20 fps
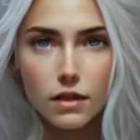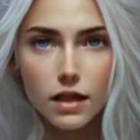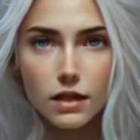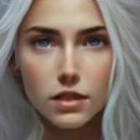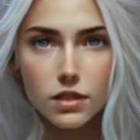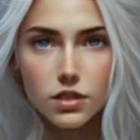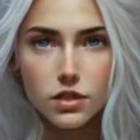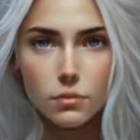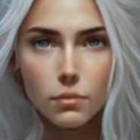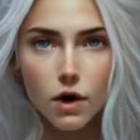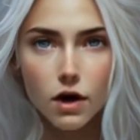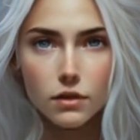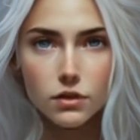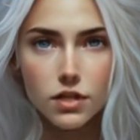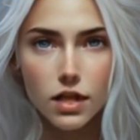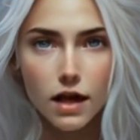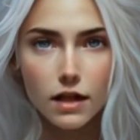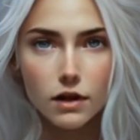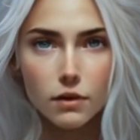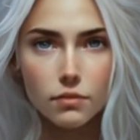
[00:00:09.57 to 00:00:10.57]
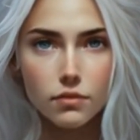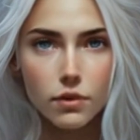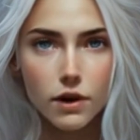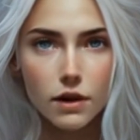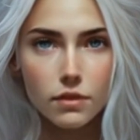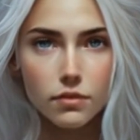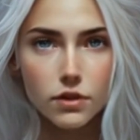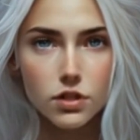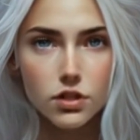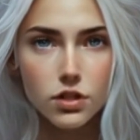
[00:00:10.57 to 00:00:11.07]
In the small town of
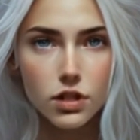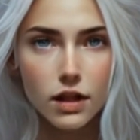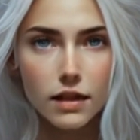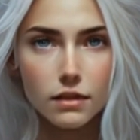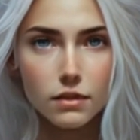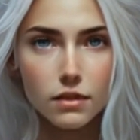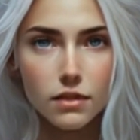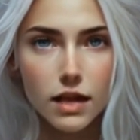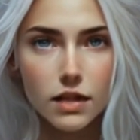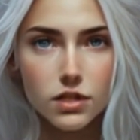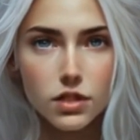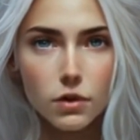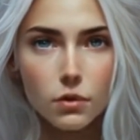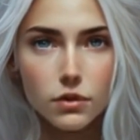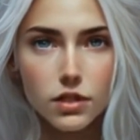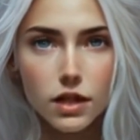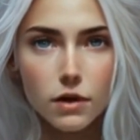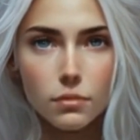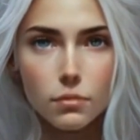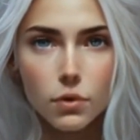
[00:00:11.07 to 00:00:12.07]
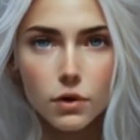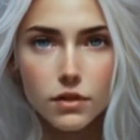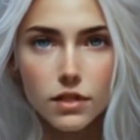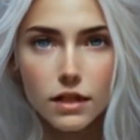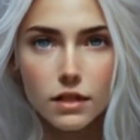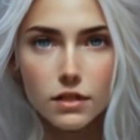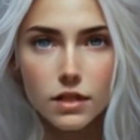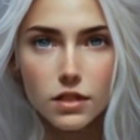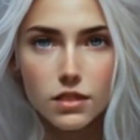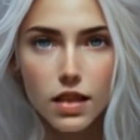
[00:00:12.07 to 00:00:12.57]
Ravenshade, nestled deep
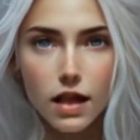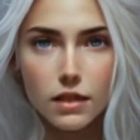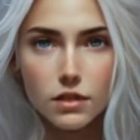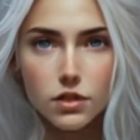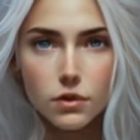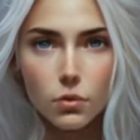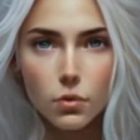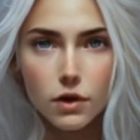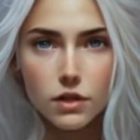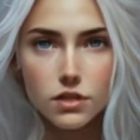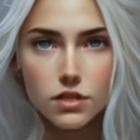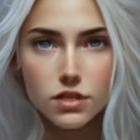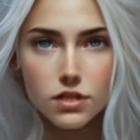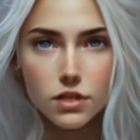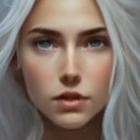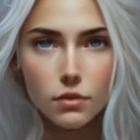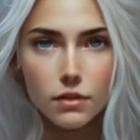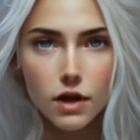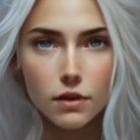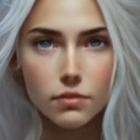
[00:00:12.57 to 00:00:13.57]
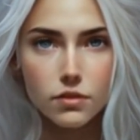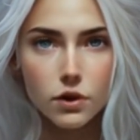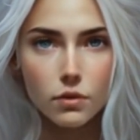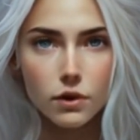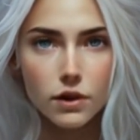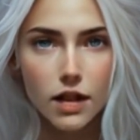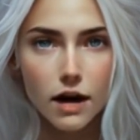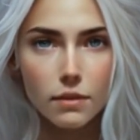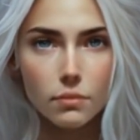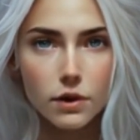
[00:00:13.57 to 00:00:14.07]
within the dense woods, lived
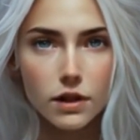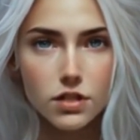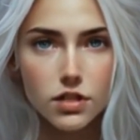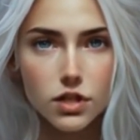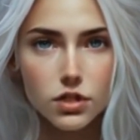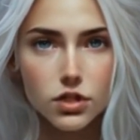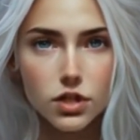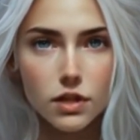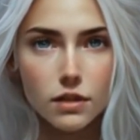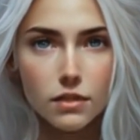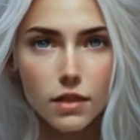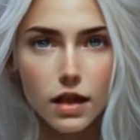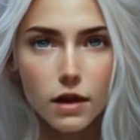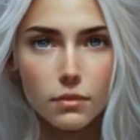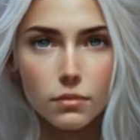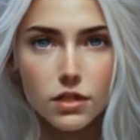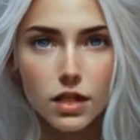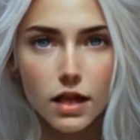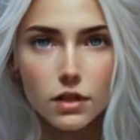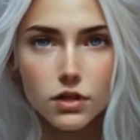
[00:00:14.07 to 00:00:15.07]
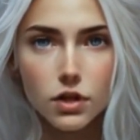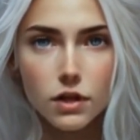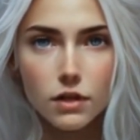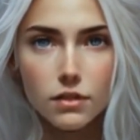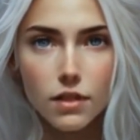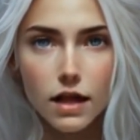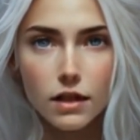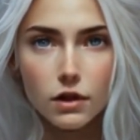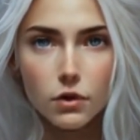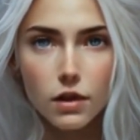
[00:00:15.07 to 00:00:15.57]
a renowned musician named
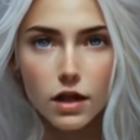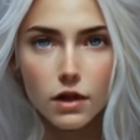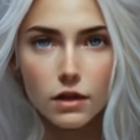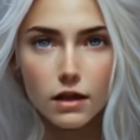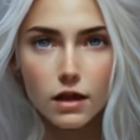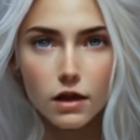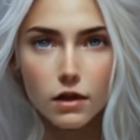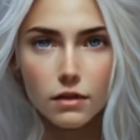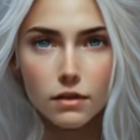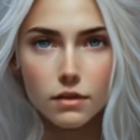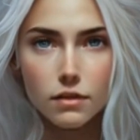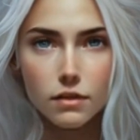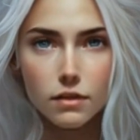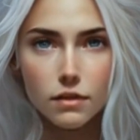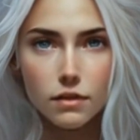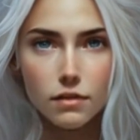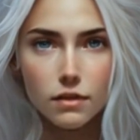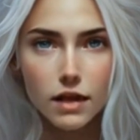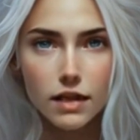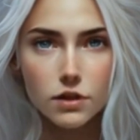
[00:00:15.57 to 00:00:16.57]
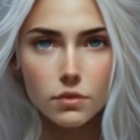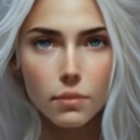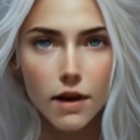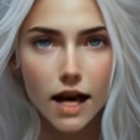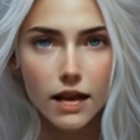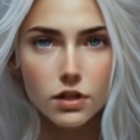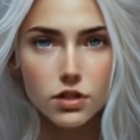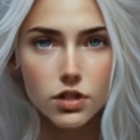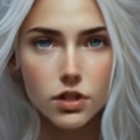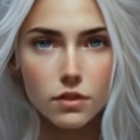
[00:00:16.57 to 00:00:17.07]
Adrian Leclerc. His
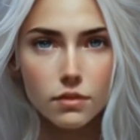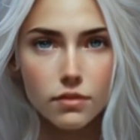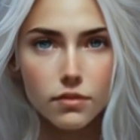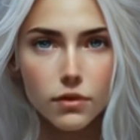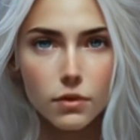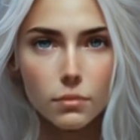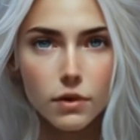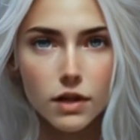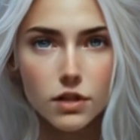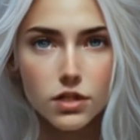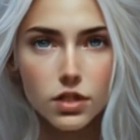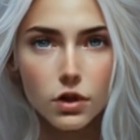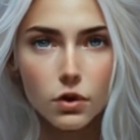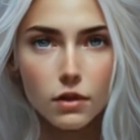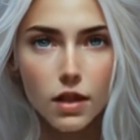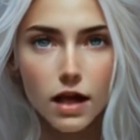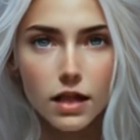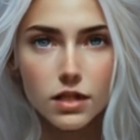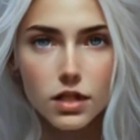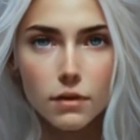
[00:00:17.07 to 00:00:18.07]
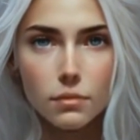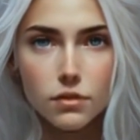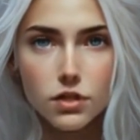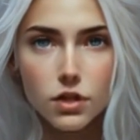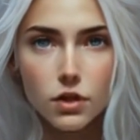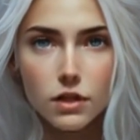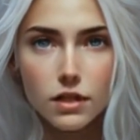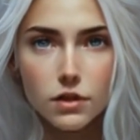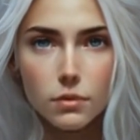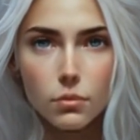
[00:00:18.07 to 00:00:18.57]
passion for music led him
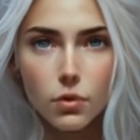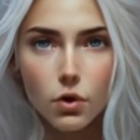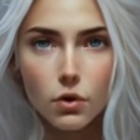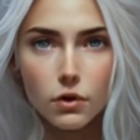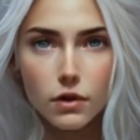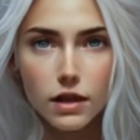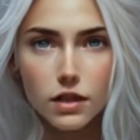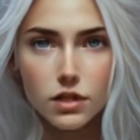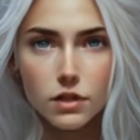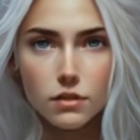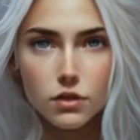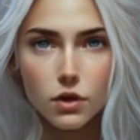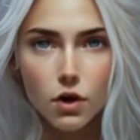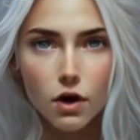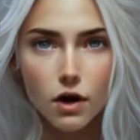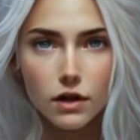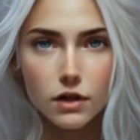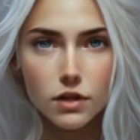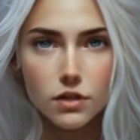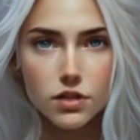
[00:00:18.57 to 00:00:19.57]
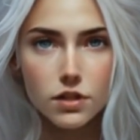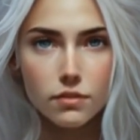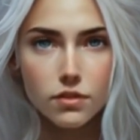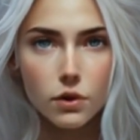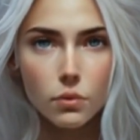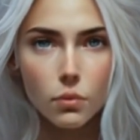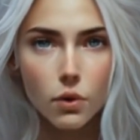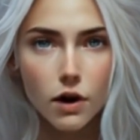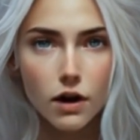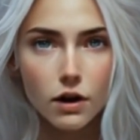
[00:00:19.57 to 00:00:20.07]
to explore hidden corners of
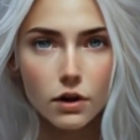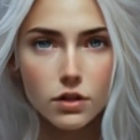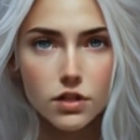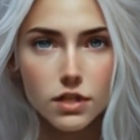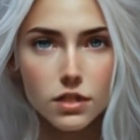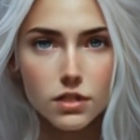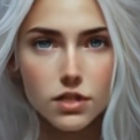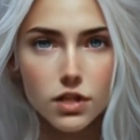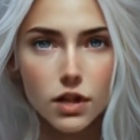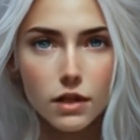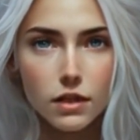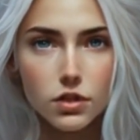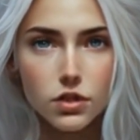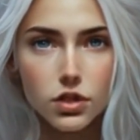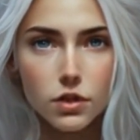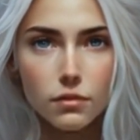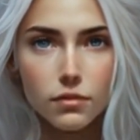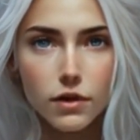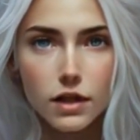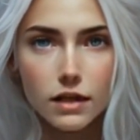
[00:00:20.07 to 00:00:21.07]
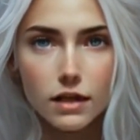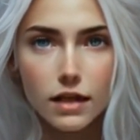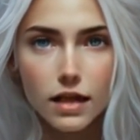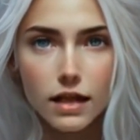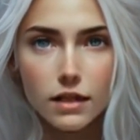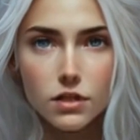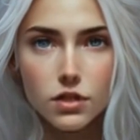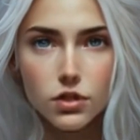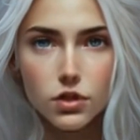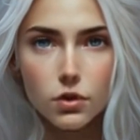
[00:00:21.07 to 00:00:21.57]
the world in search of
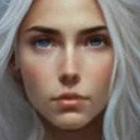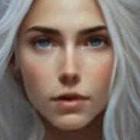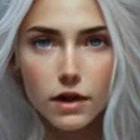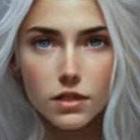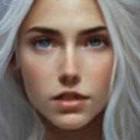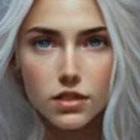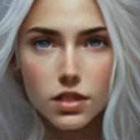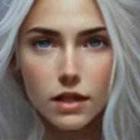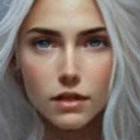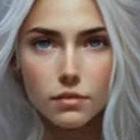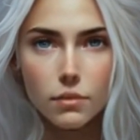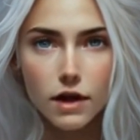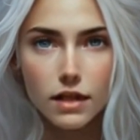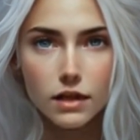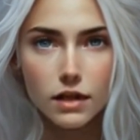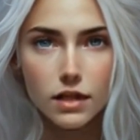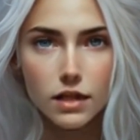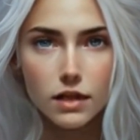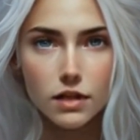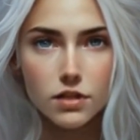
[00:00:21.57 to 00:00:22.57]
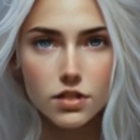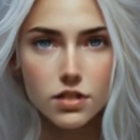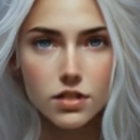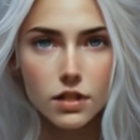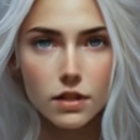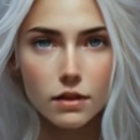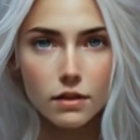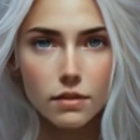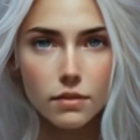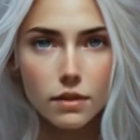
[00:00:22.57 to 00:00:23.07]
unique instruments and melodies.